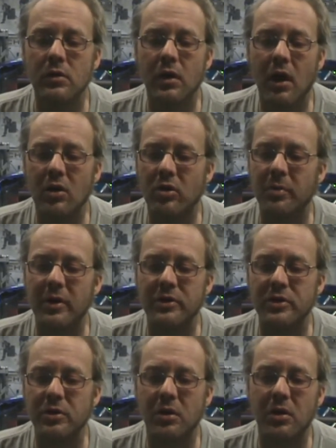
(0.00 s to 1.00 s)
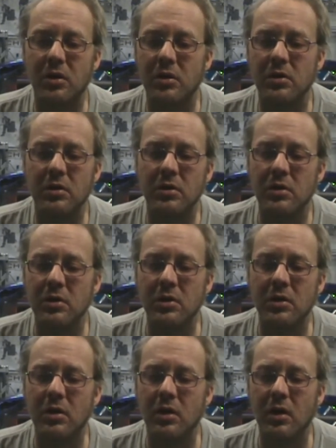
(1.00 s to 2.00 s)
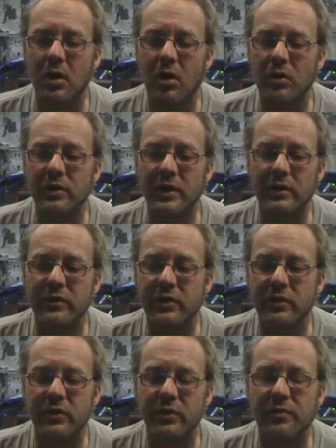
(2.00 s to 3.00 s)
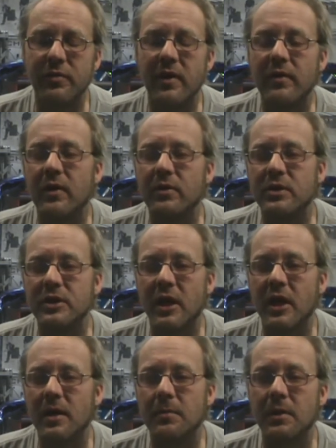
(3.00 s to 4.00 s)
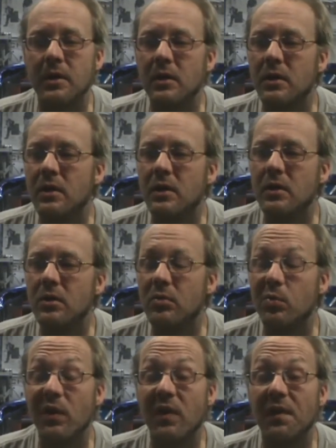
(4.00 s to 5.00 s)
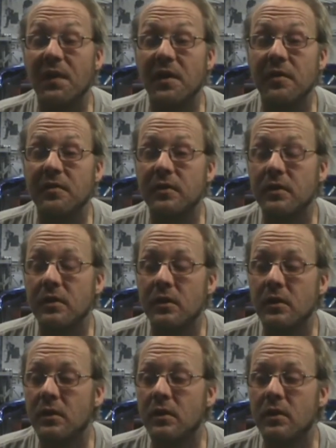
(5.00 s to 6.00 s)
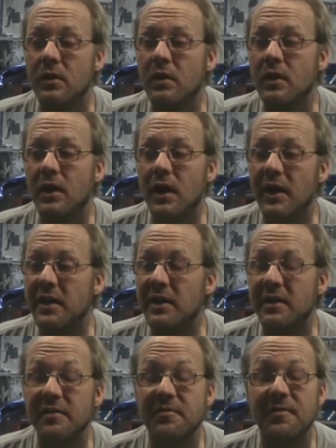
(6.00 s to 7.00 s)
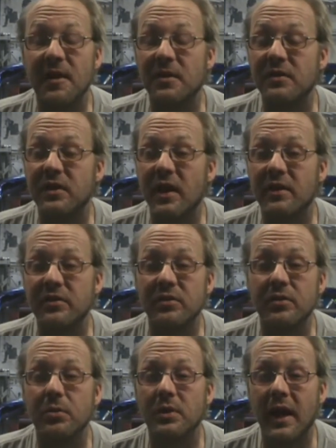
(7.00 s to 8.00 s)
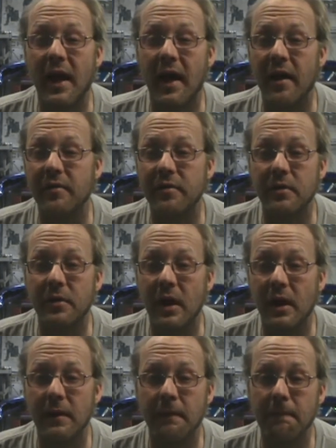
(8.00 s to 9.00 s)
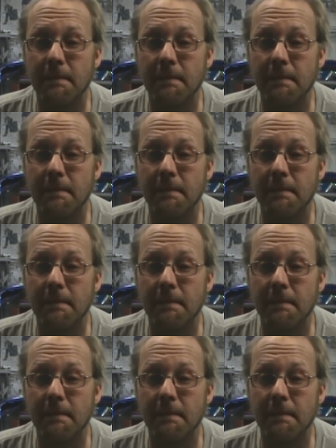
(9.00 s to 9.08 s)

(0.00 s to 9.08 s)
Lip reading: I don't know about you all. All day it says it's a 5-hour job with a lift. I kick that fucker's ass in 2.5, okay?